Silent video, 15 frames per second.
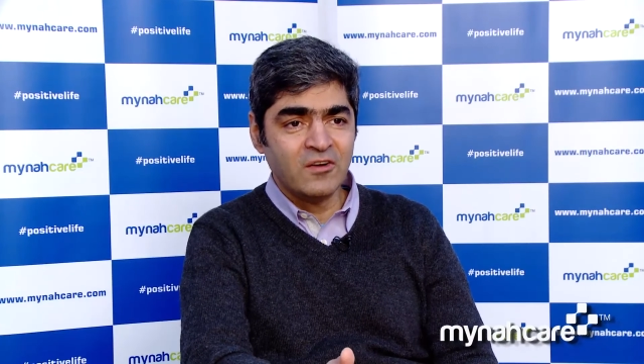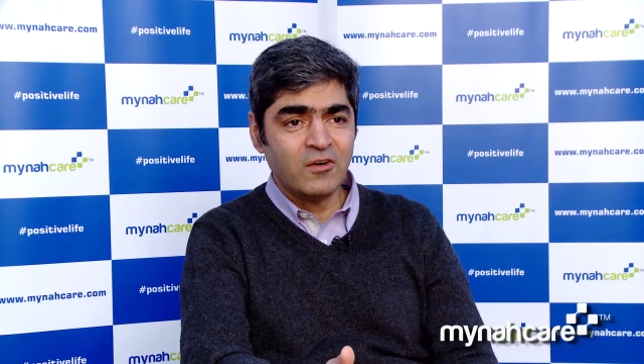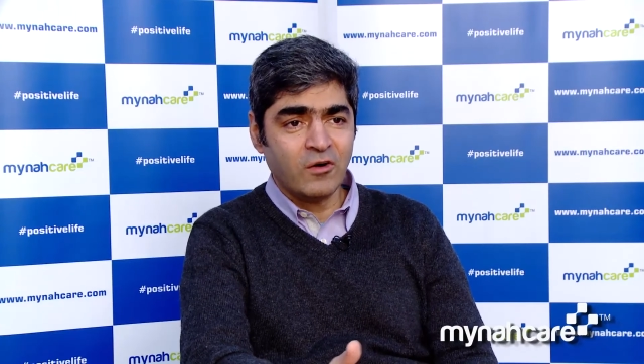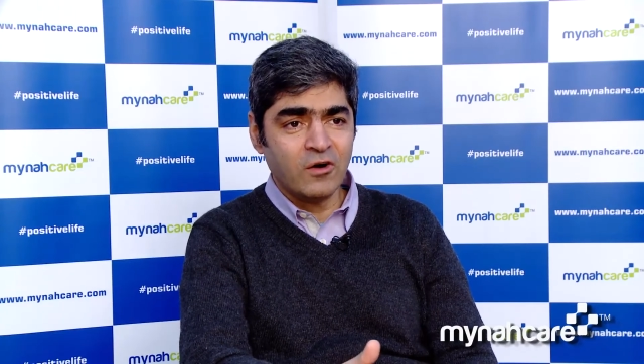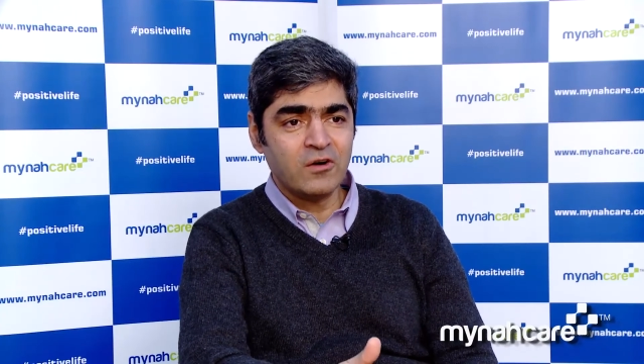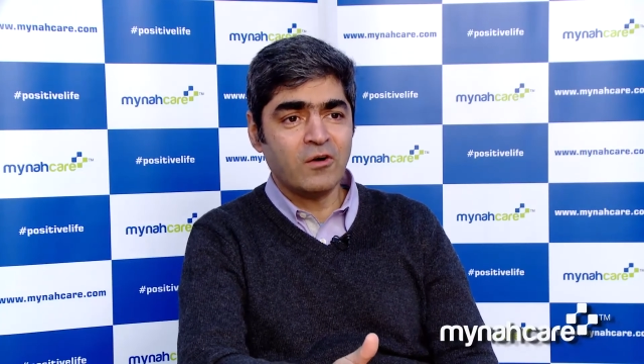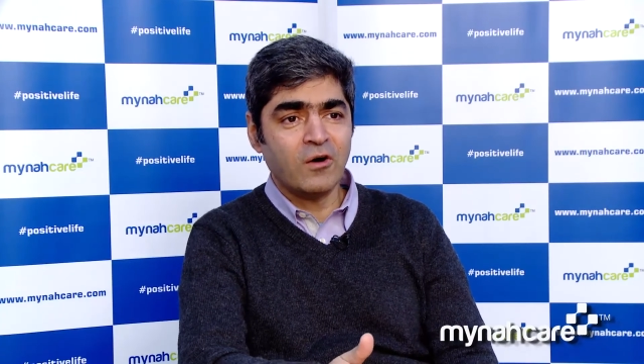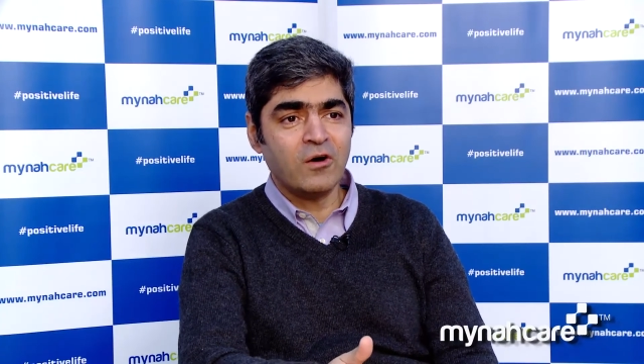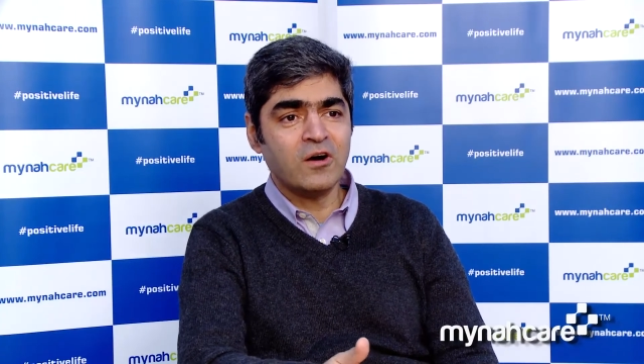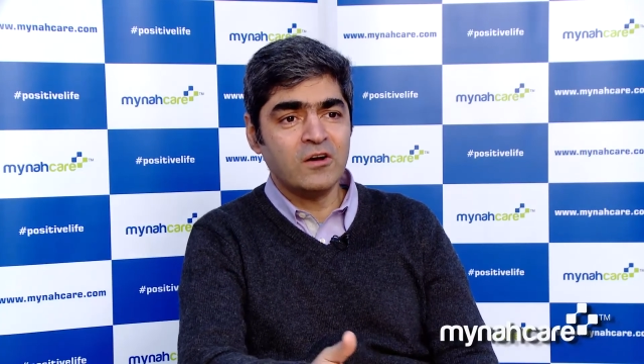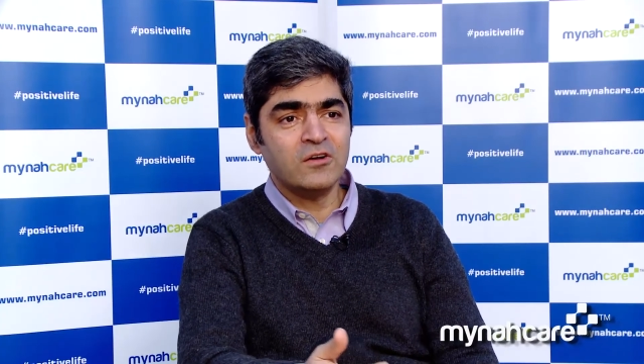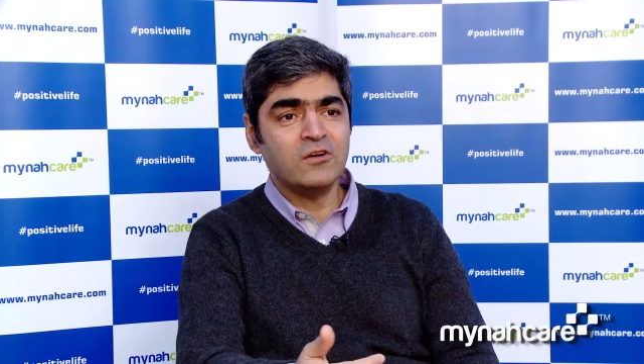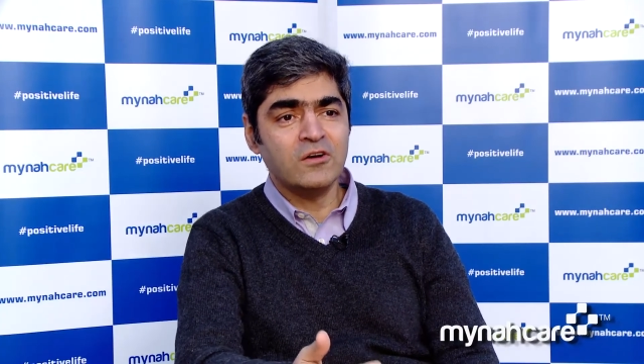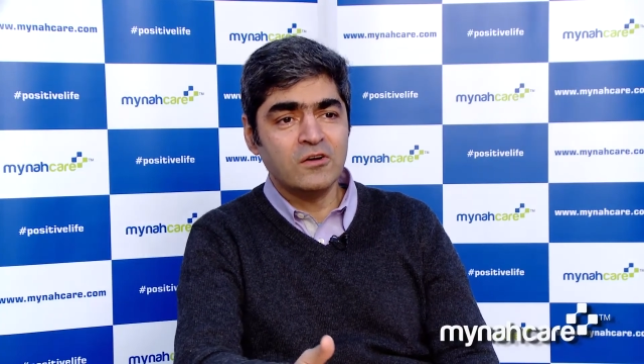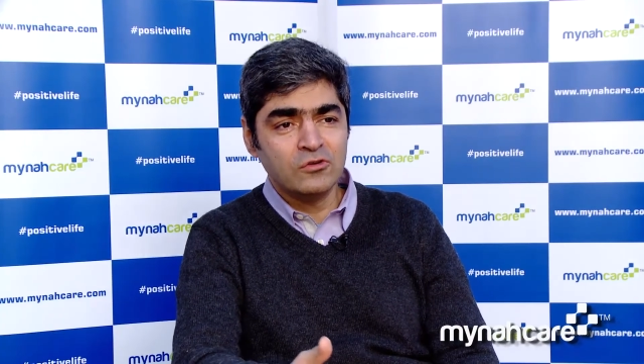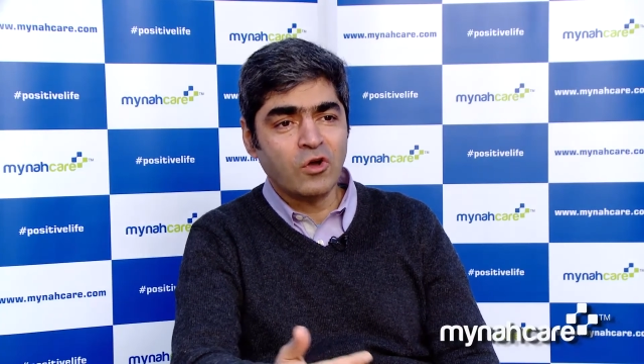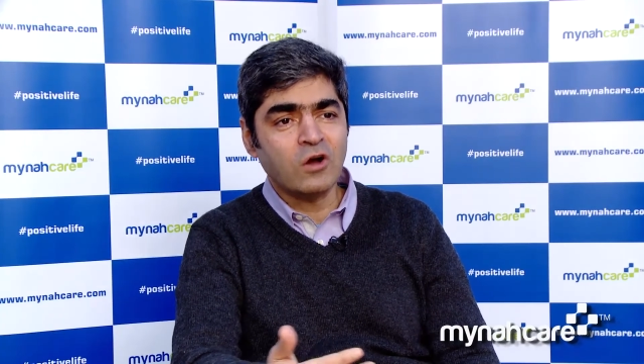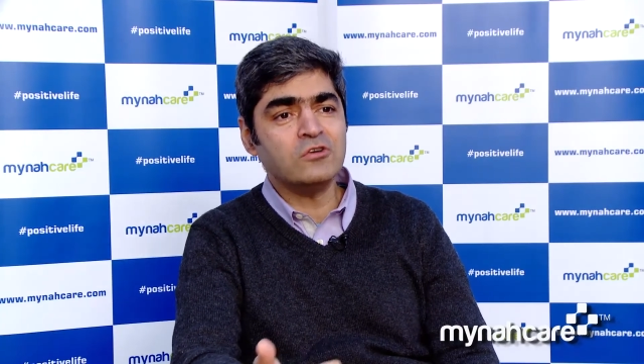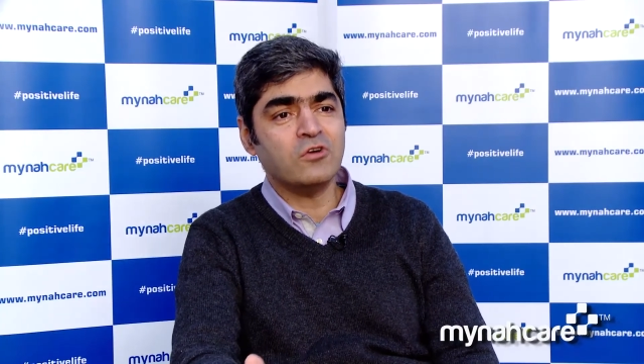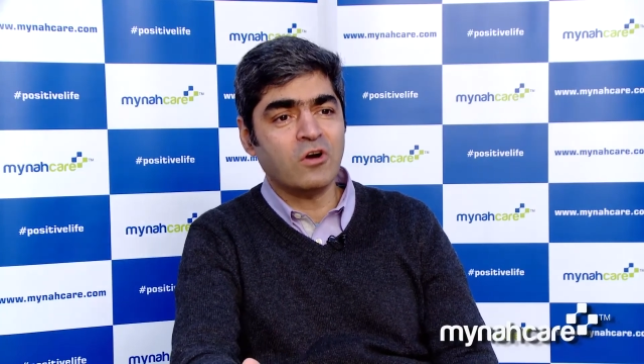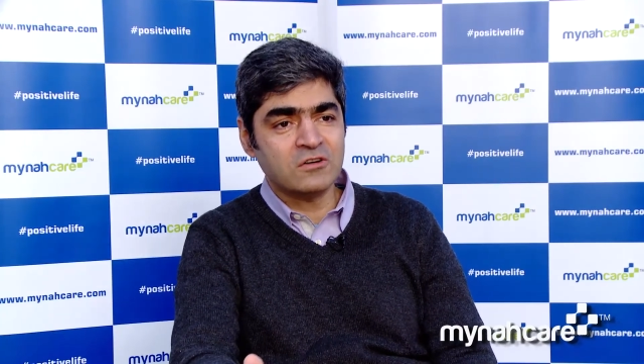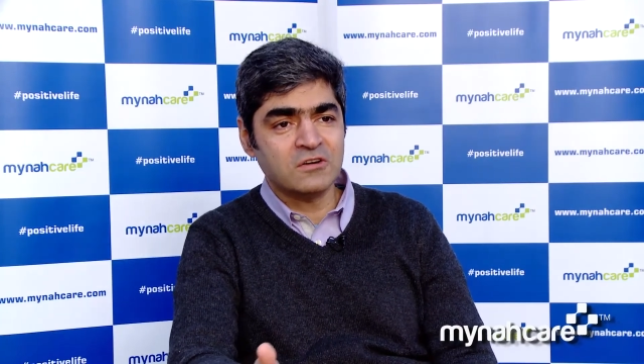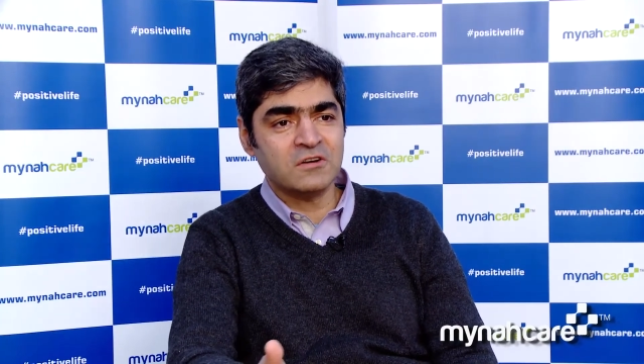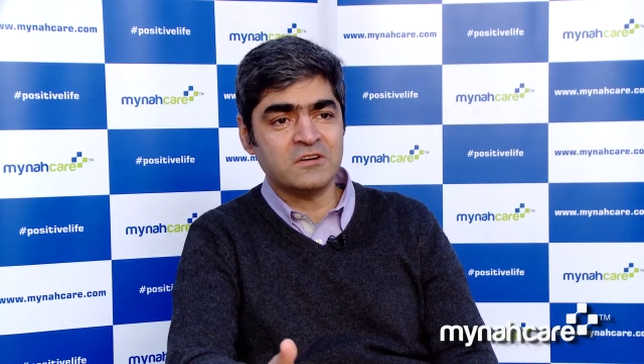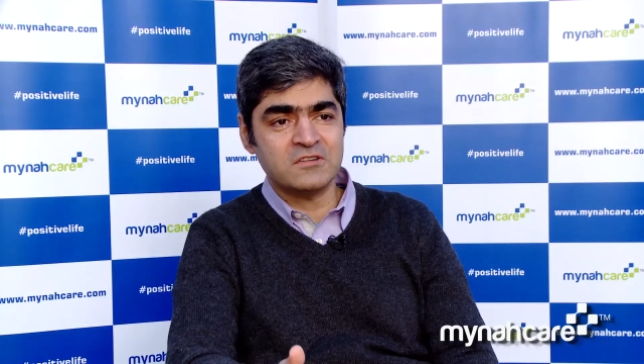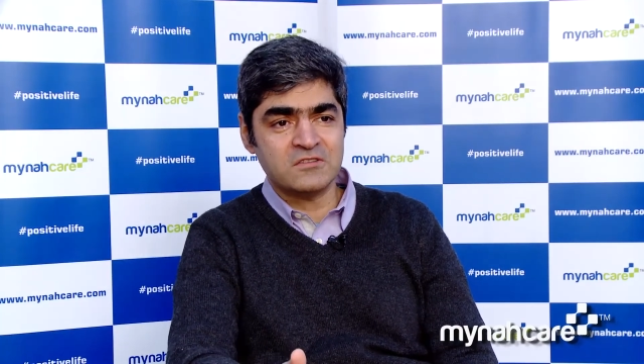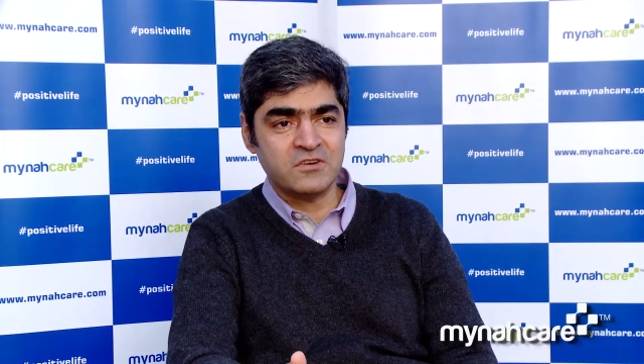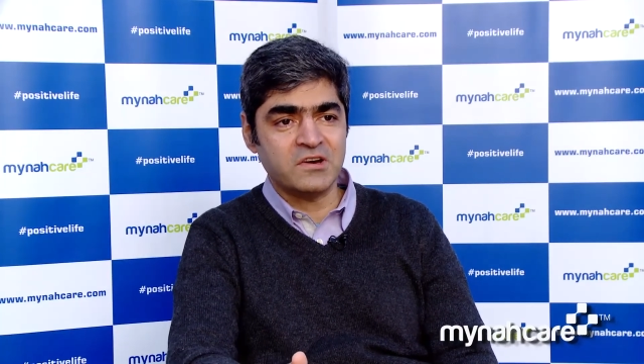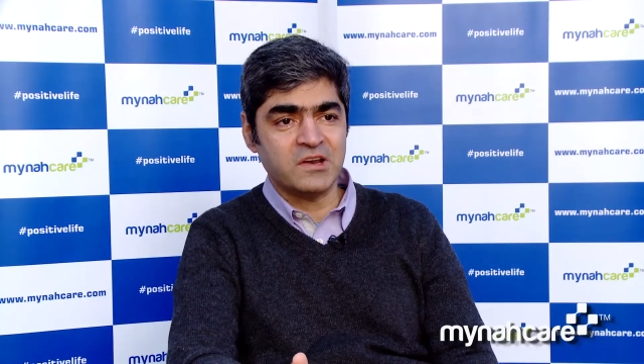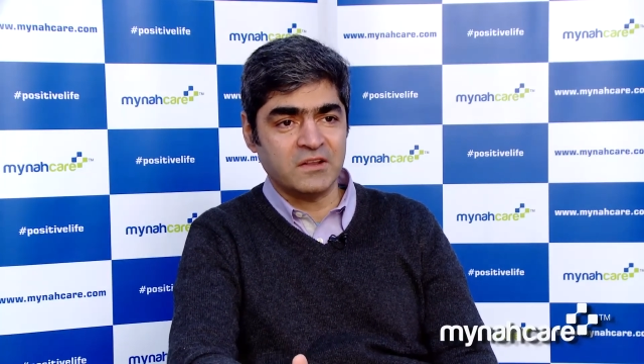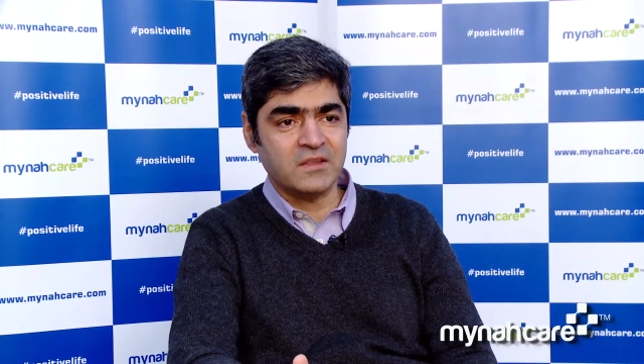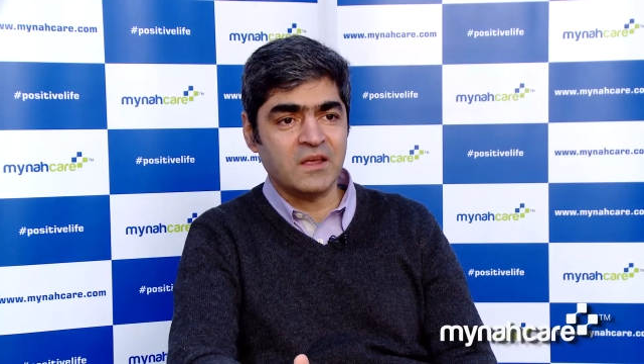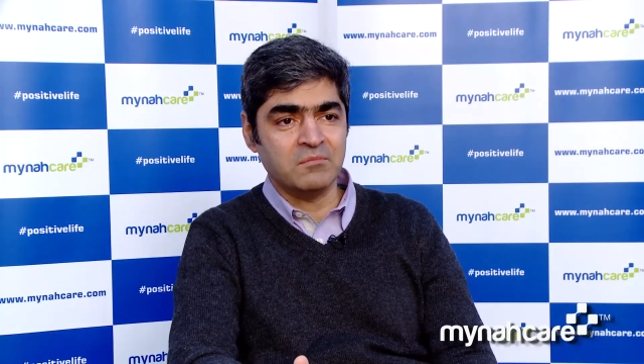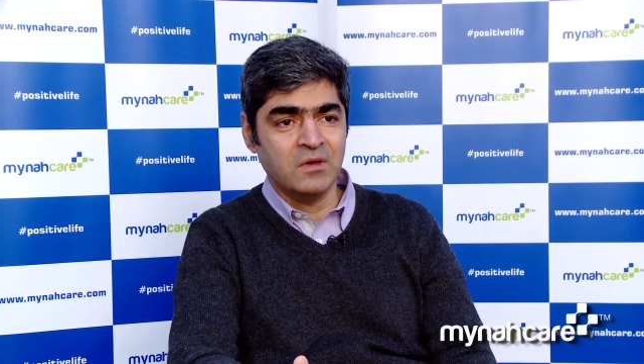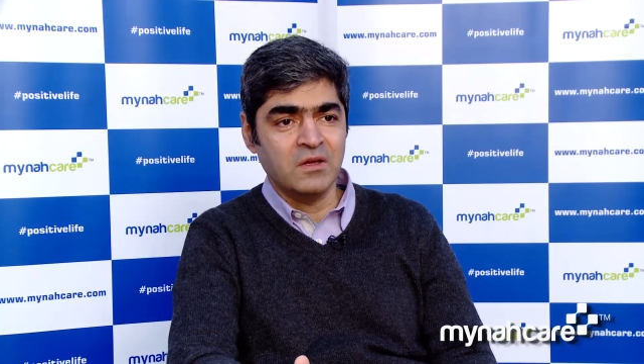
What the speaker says: or a non-doctor is treating them.